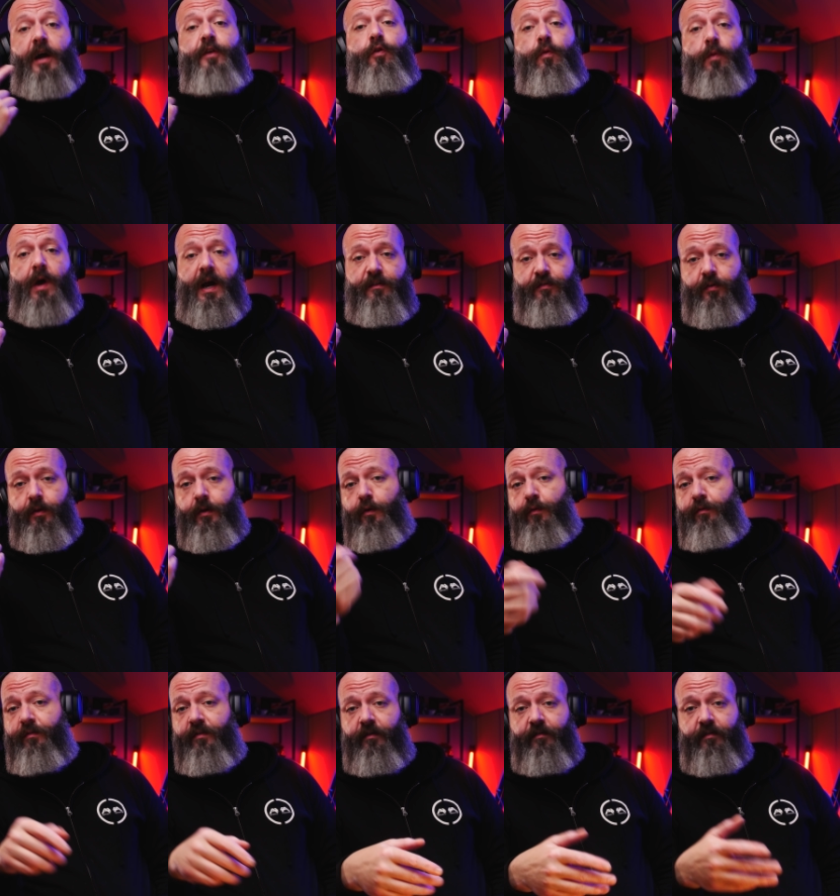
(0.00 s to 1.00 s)
I do actually
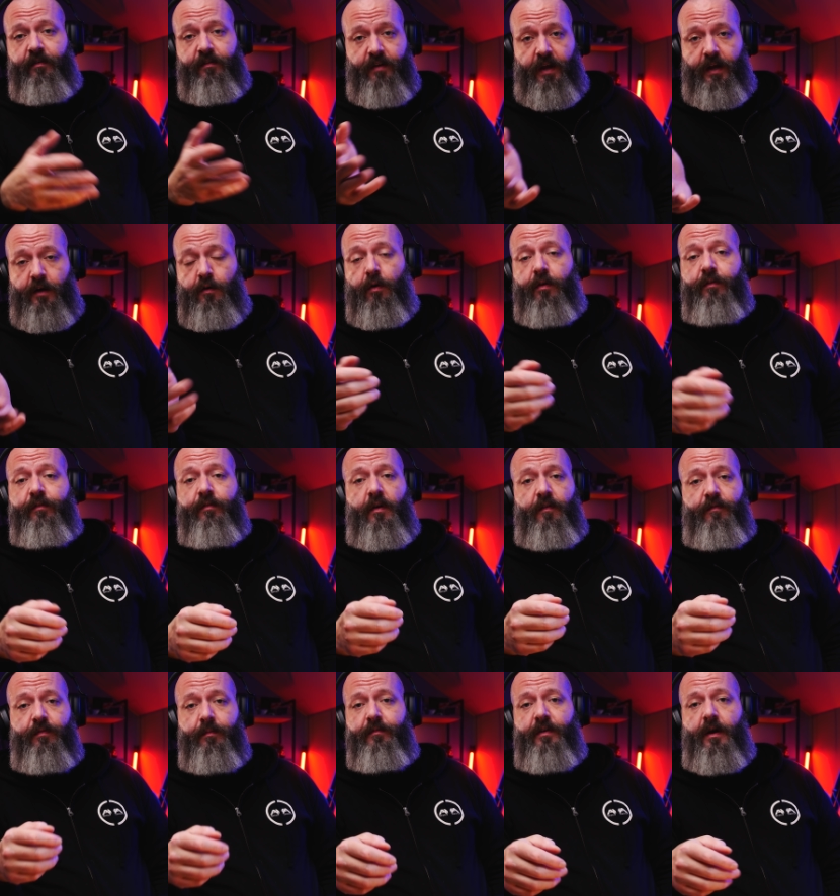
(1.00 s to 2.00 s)
use these to take calls
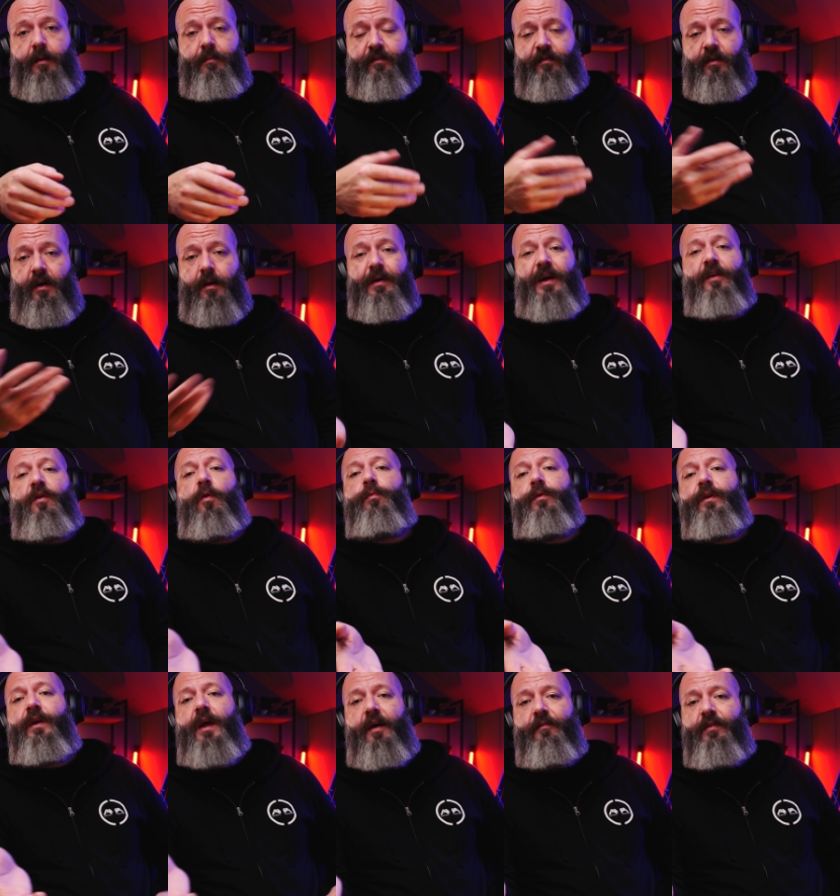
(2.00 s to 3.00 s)
on from time to time. I don't
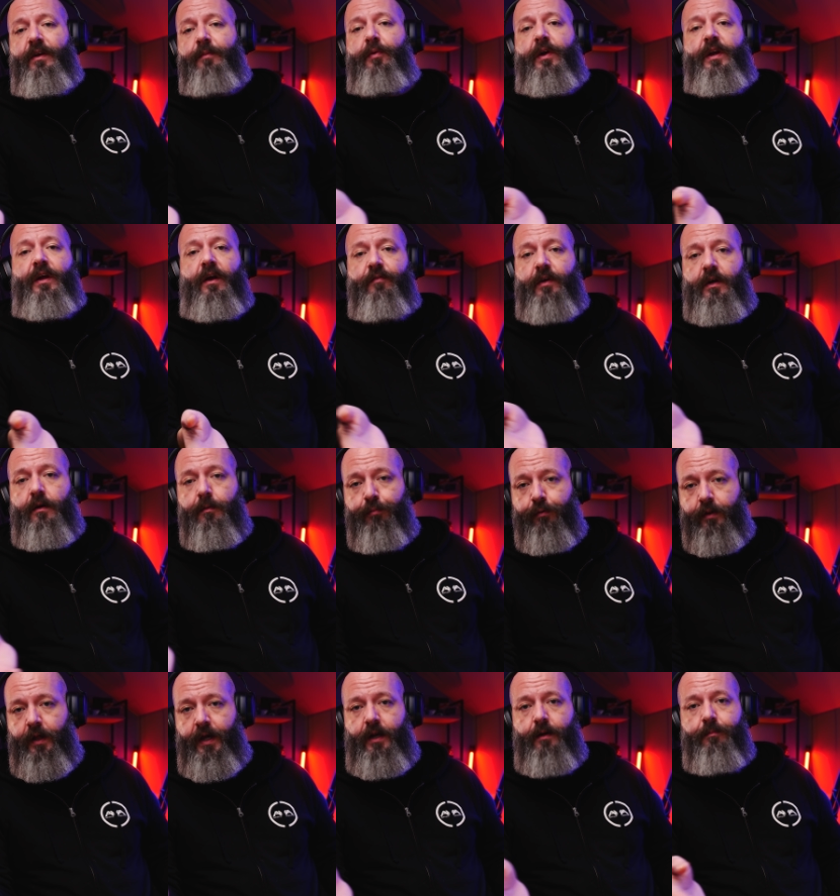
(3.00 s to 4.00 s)
really have anybody ever
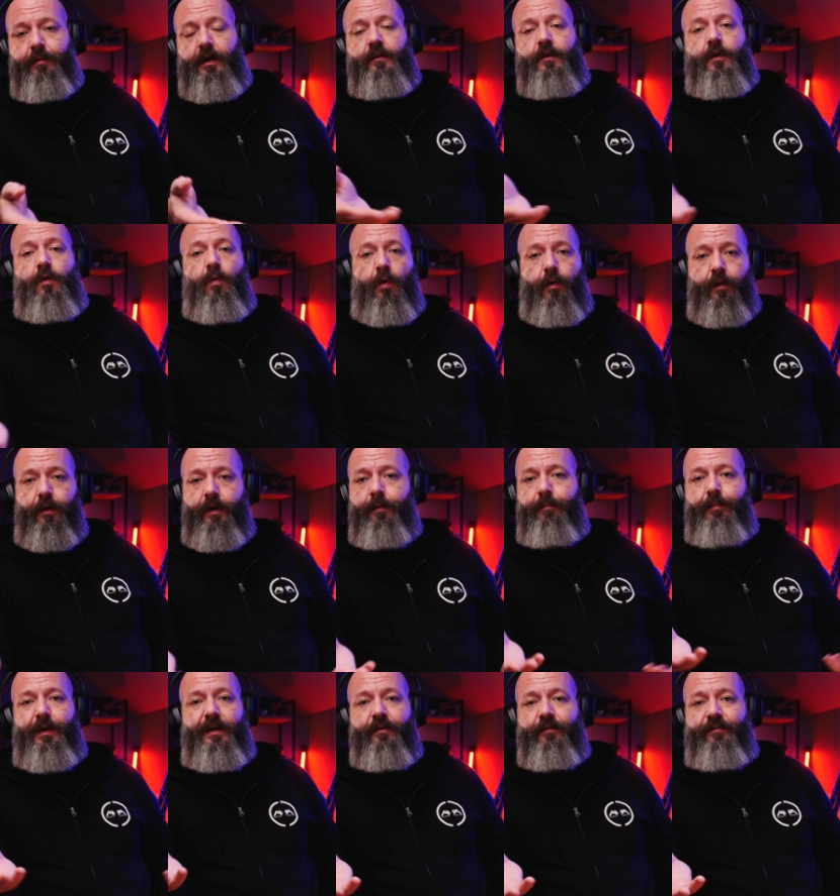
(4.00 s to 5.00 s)
complain about the quality
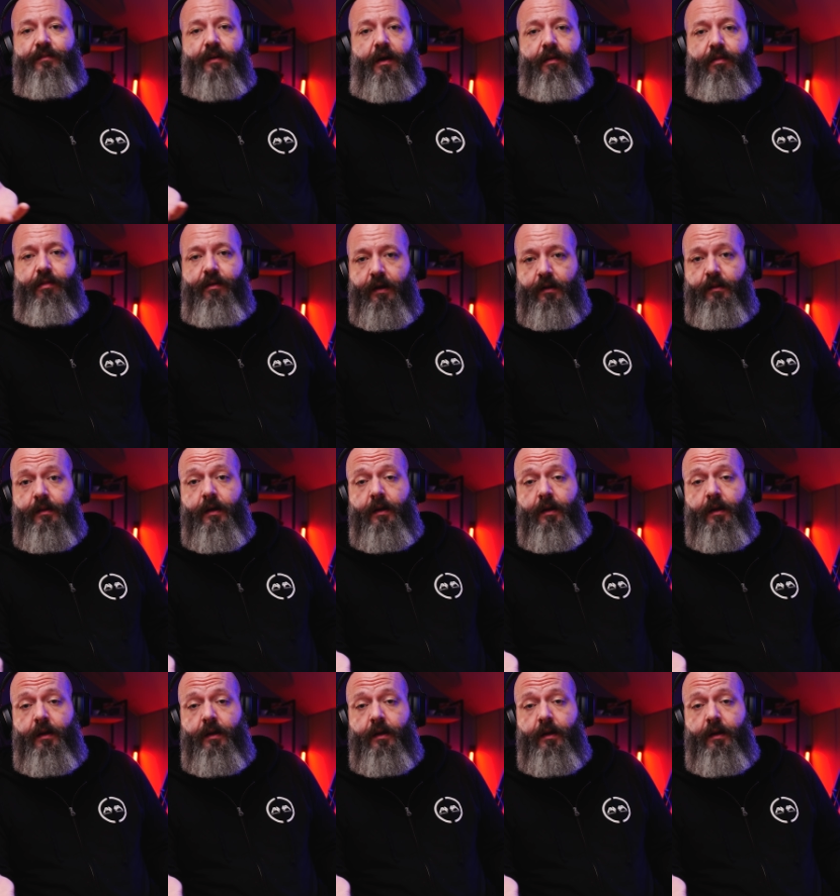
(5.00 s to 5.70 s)
because I think